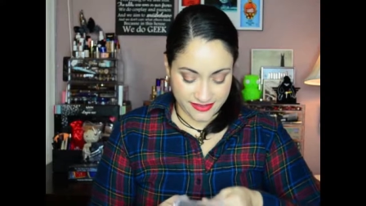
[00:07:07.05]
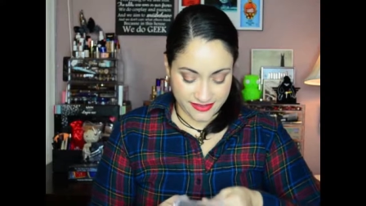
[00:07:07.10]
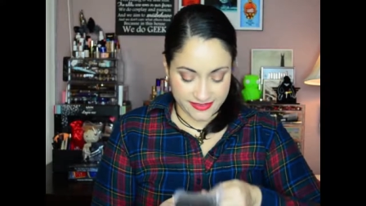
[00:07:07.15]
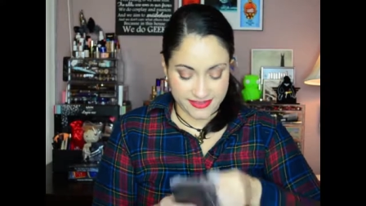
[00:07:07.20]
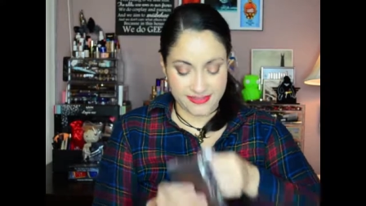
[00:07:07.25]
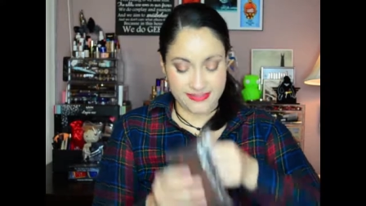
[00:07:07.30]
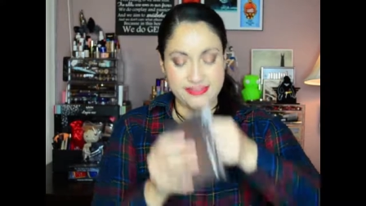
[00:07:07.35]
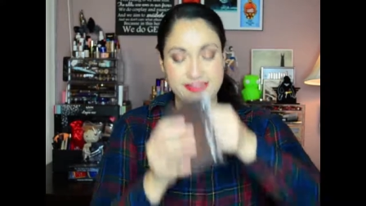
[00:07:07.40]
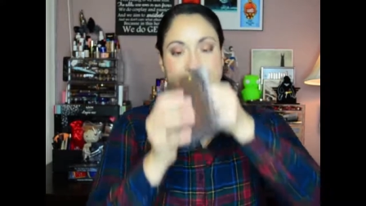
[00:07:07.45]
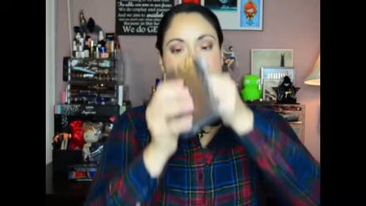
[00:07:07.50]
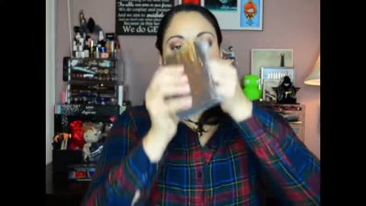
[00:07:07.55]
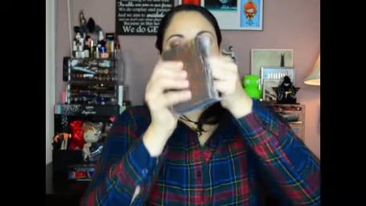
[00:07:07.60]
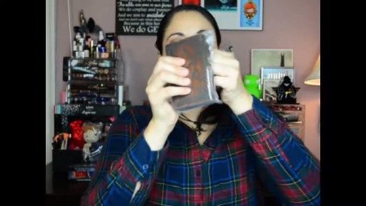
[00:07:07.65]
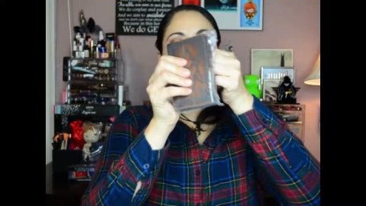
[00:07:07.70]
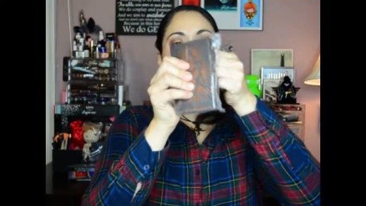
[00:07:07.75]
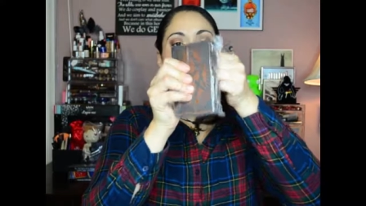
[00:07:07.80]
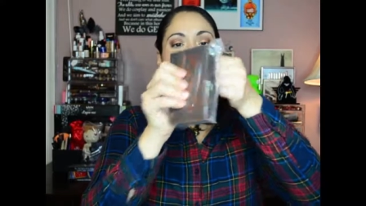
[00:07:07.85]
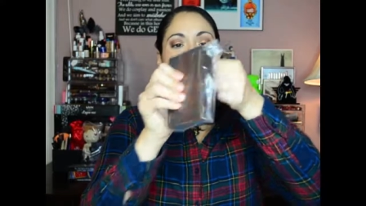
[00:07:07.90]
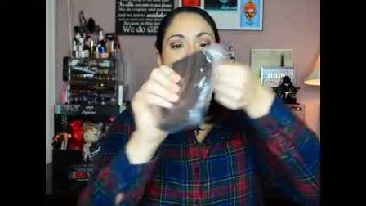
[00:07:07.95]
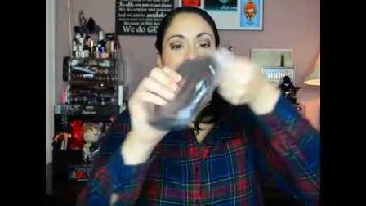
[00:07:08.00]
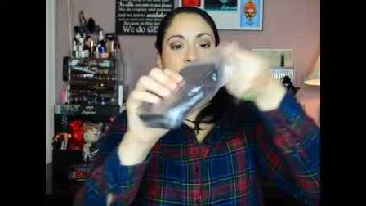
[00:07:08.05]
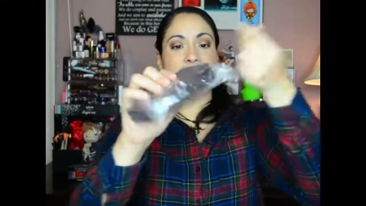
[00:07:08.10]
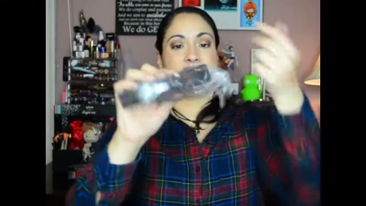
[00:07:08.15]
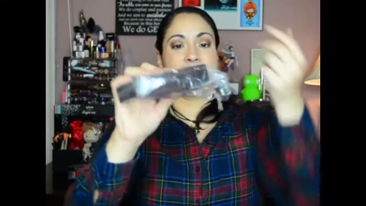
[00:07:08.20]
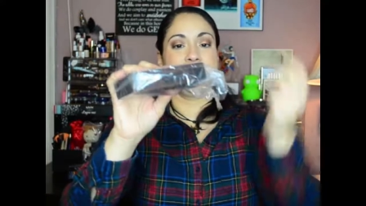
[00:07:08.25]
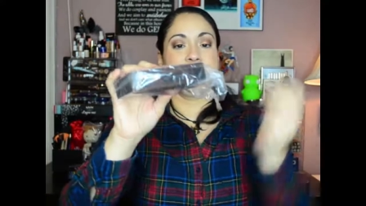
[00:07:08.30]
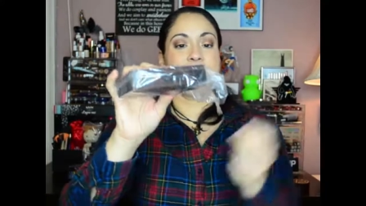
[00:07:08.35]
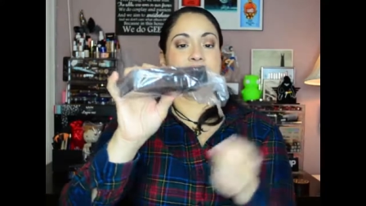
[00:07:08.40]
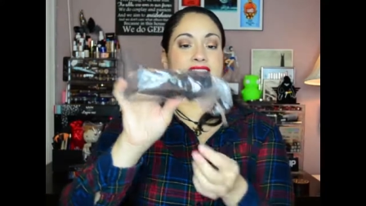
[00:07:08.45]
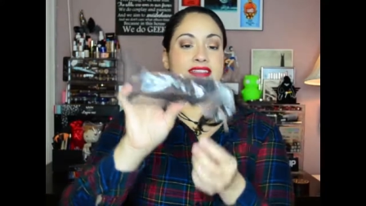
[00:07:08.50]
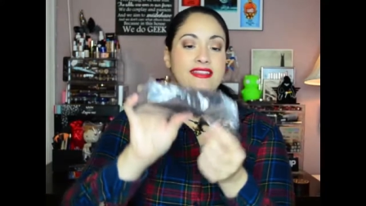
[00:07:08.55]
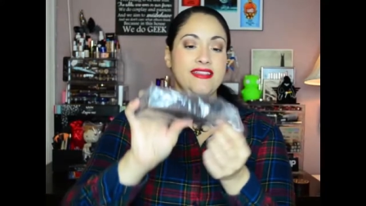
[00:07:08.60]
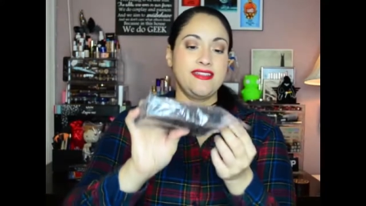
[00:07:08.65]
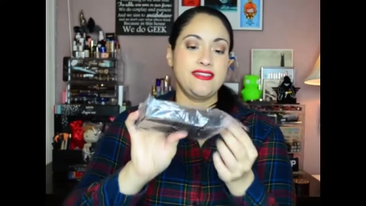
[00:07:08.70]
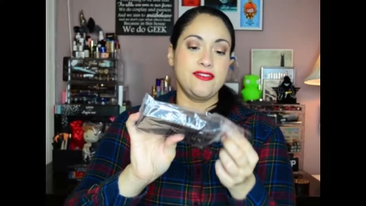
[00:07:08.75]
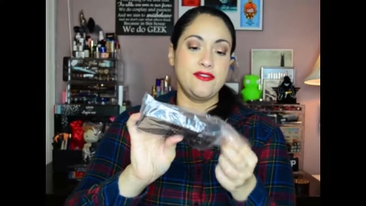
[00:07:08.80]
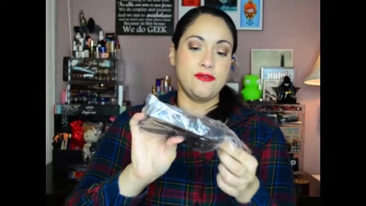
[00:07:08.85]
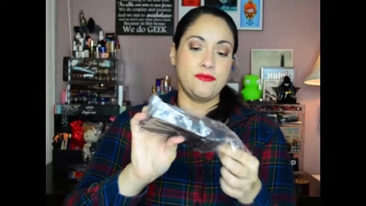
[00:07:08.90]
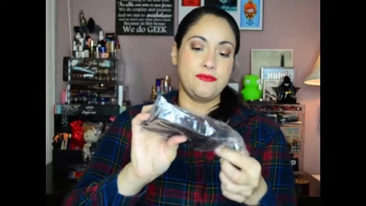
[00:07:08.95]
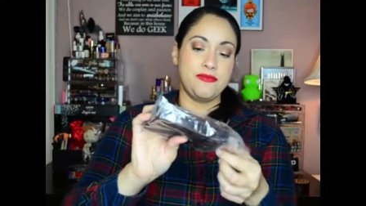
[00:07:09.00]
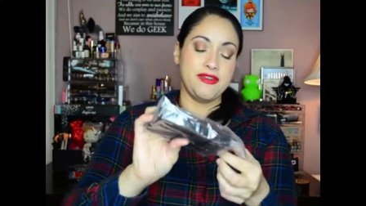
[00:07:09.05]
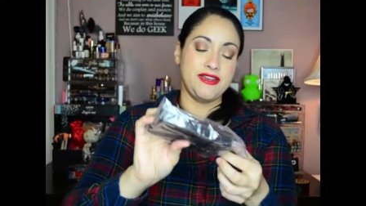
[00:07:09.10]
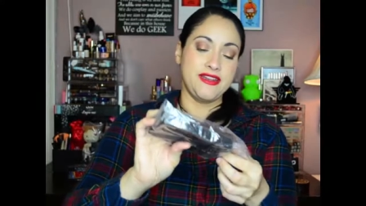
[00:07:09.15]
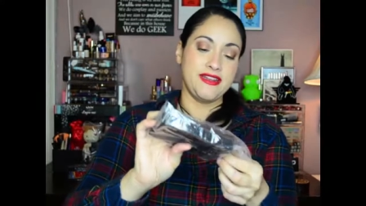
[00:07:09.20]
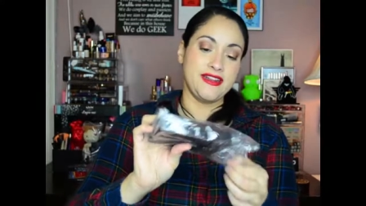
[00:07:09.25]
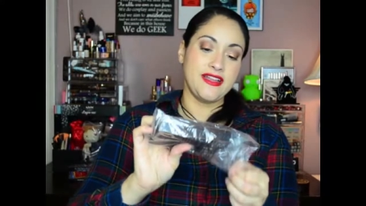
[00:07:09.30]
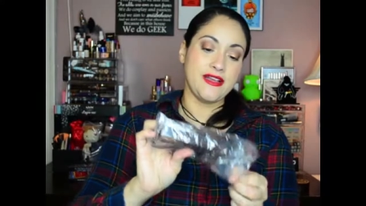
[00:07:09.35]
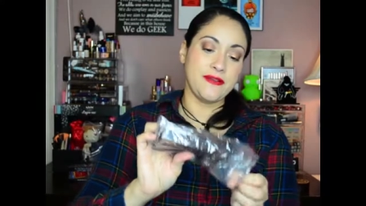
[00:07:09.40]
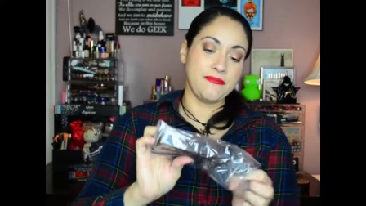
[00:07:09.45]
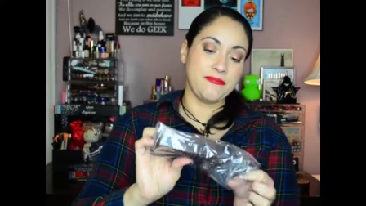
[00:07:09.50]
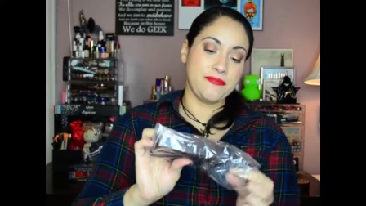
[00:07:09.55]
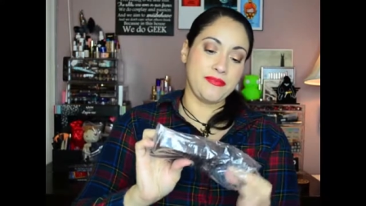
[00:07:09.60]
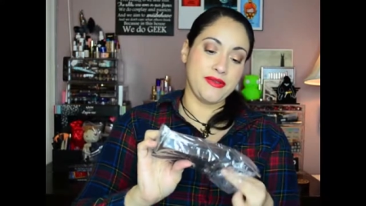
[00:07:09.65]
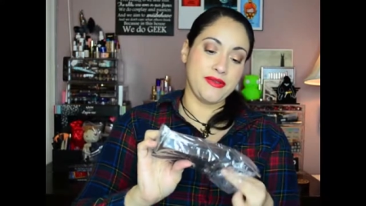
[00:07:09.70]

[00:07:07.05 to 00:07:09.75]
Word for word: Let's see. Open it up.